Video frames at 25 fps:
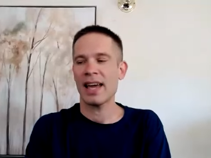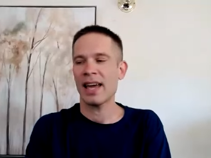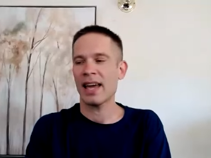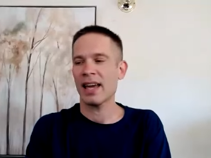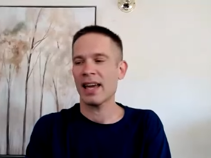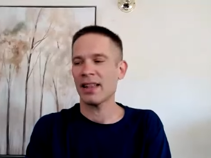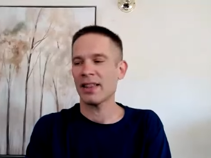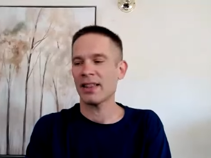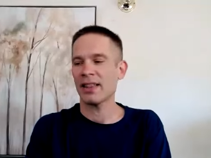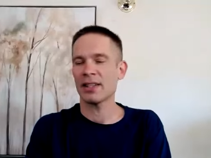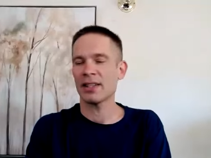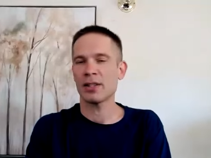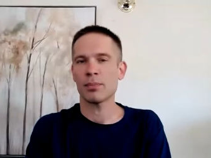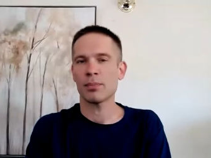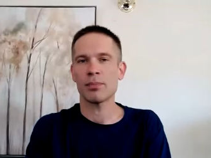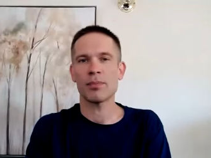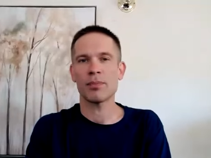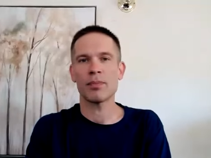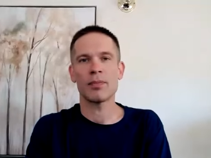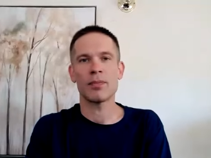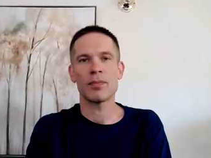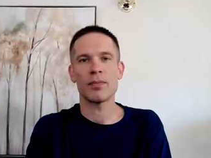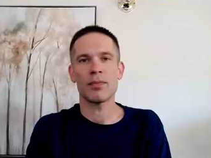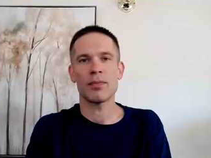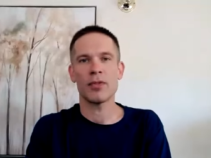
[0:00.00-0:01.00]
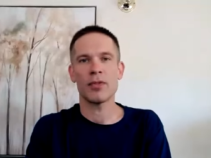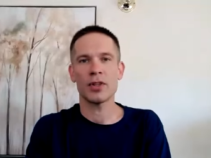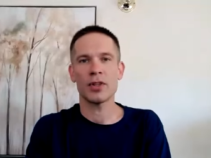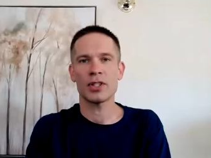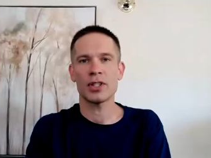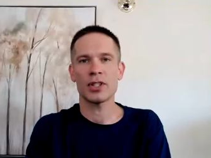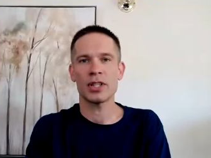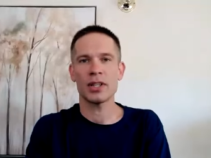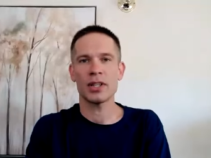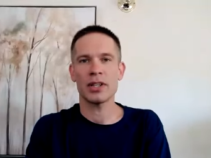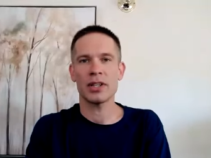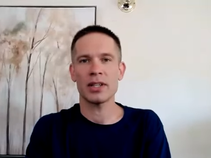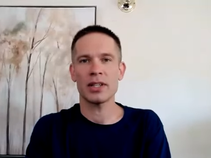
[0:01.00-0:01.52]
And this
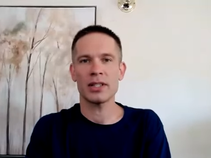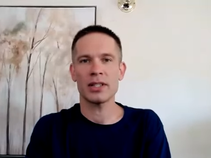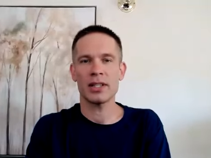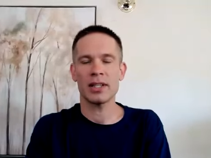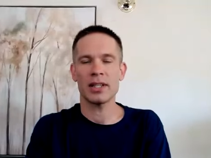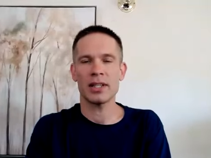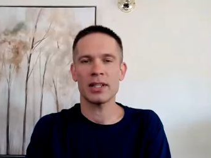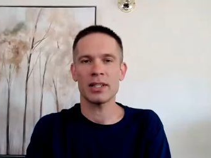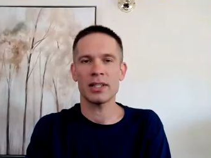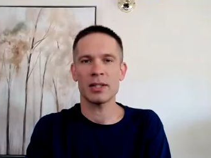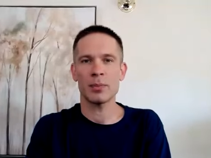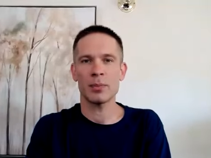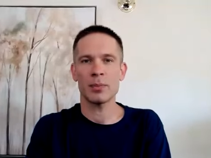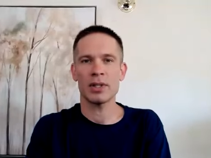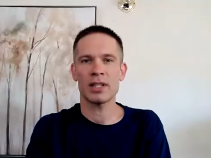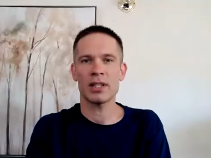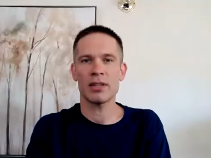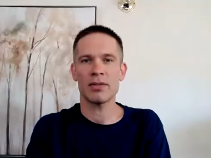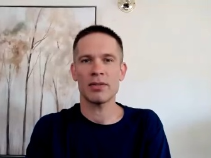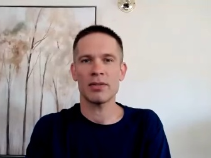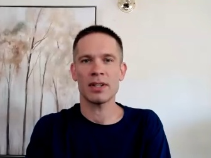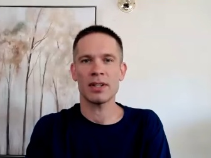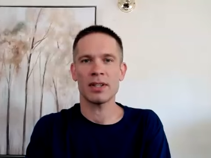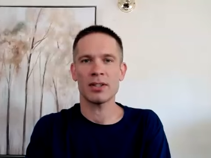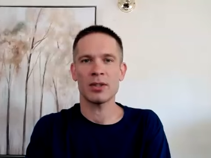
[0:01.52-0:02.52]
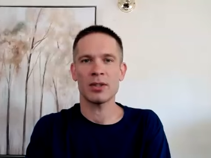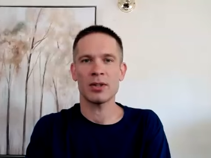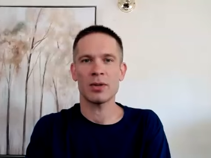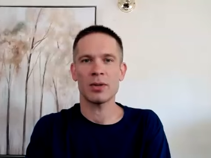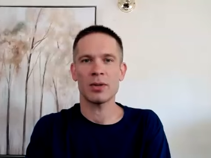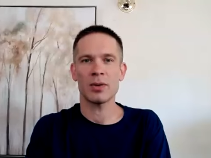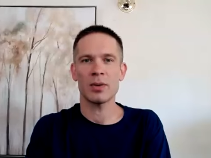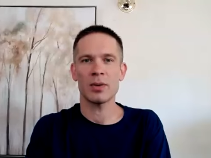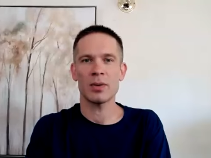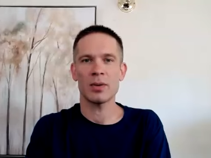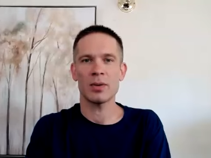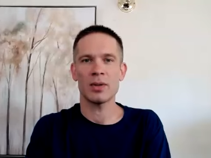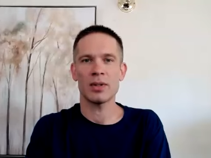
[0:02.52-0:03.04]
first series is specific
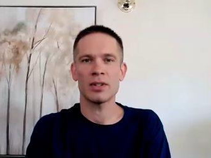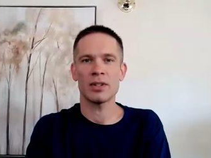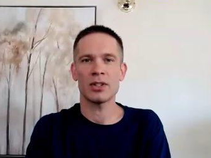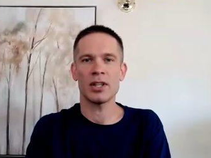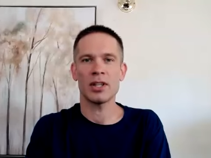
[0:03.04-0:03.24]
to